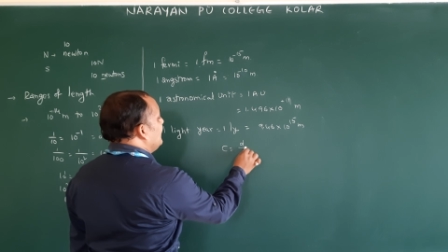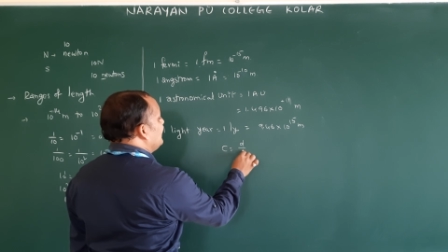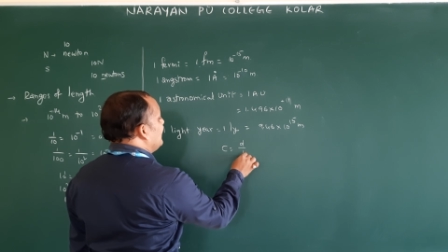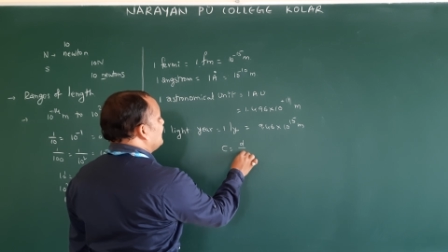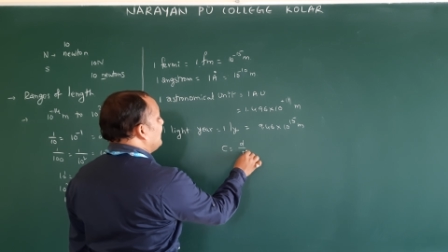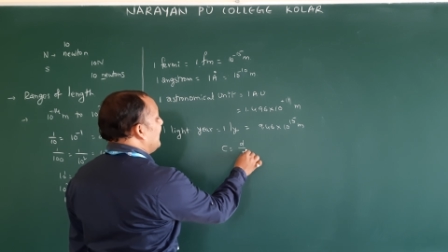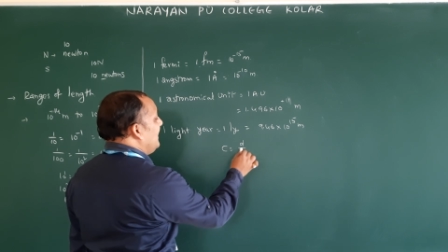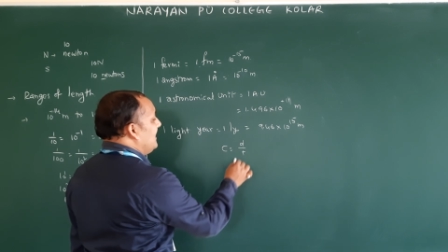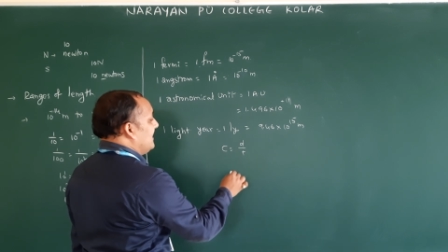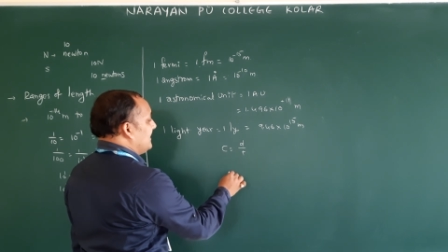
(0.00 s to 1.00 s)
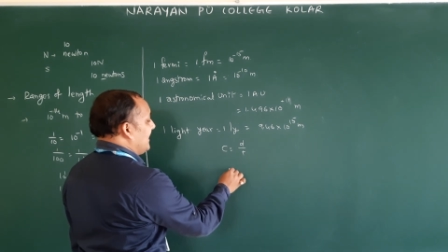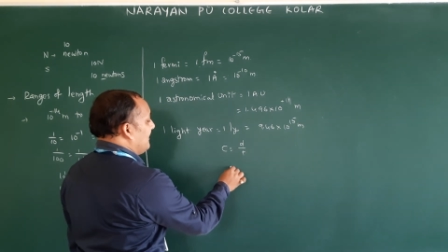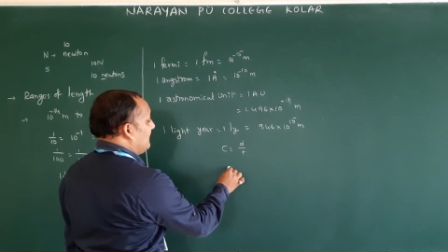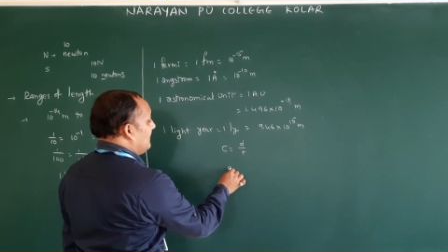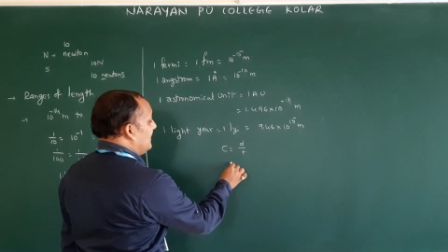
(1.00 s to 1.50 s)
distance by
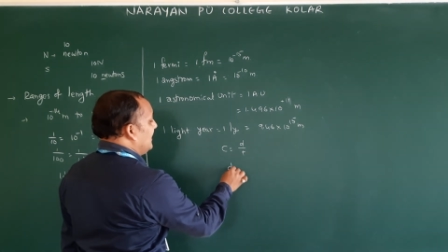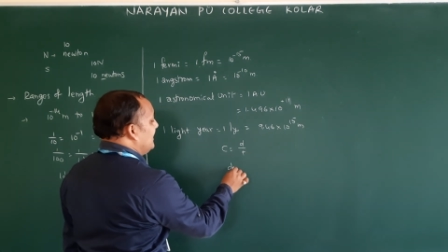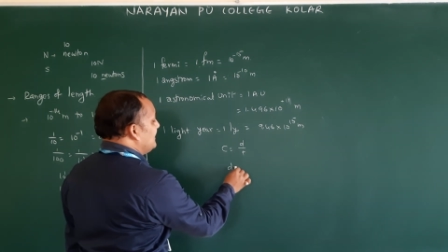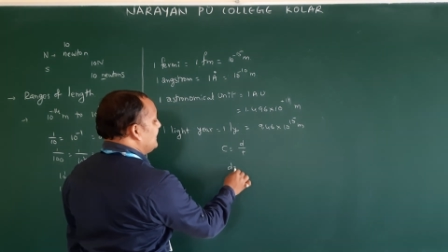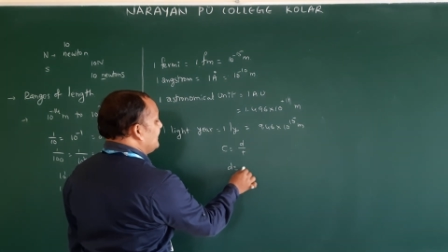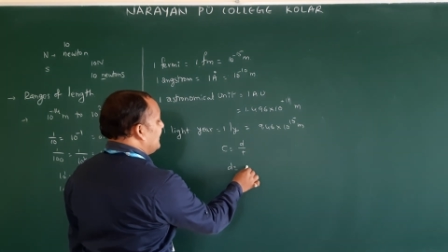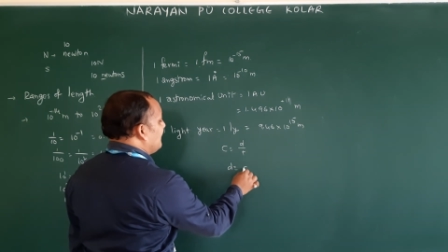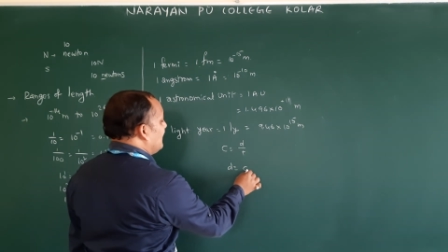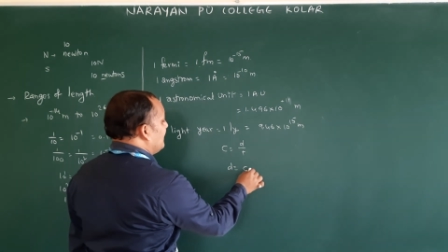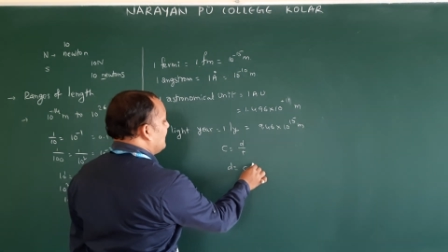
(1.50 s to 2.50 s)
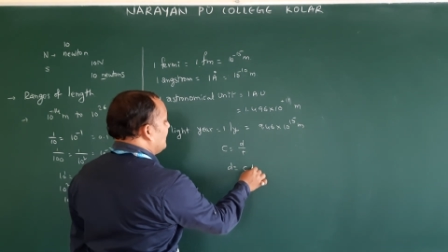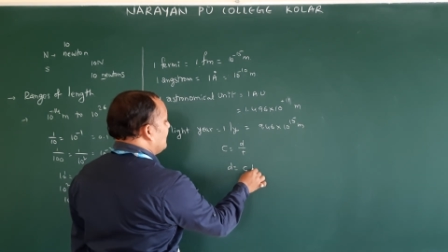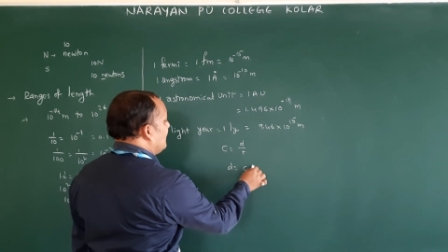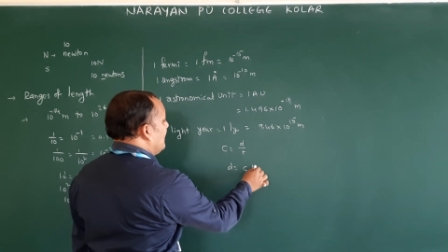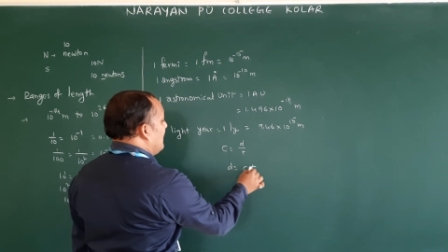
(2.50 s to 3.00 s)
time. Then distance equal
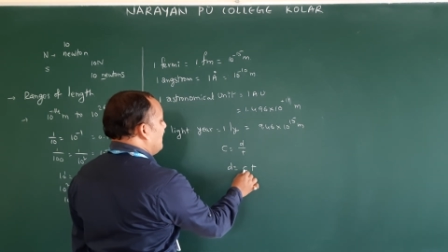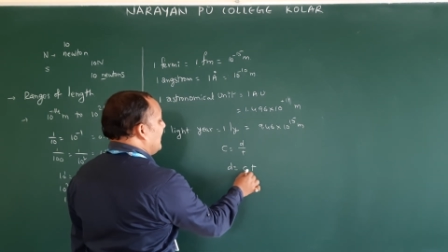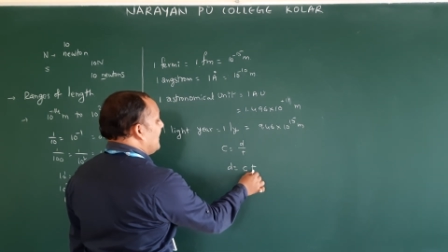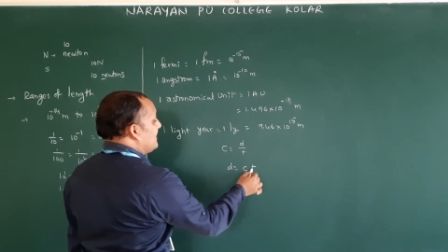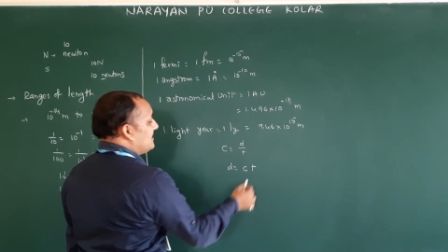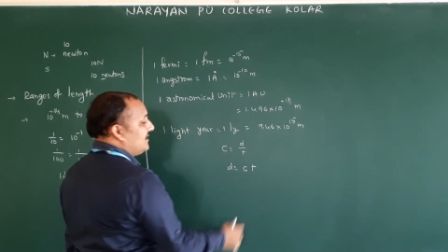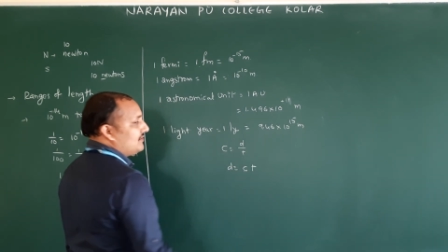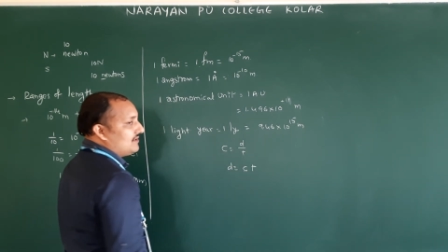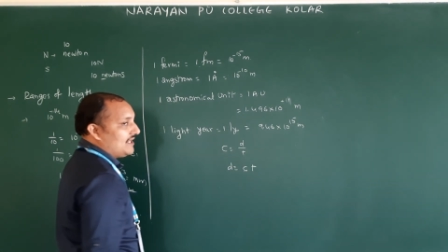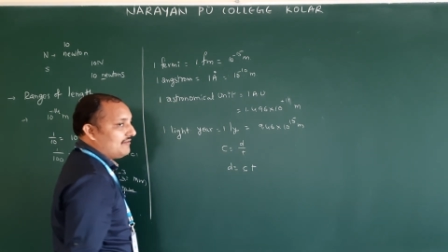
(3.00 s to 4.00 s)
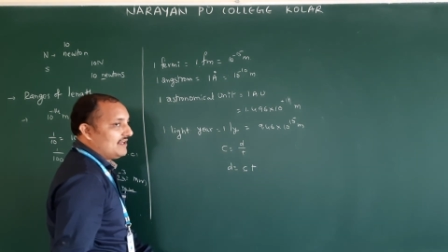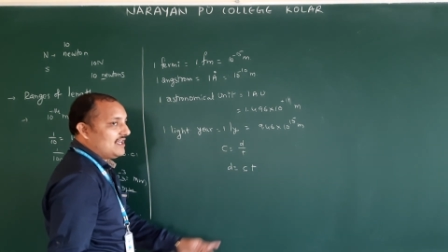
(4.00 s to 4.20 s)
to velocity into time.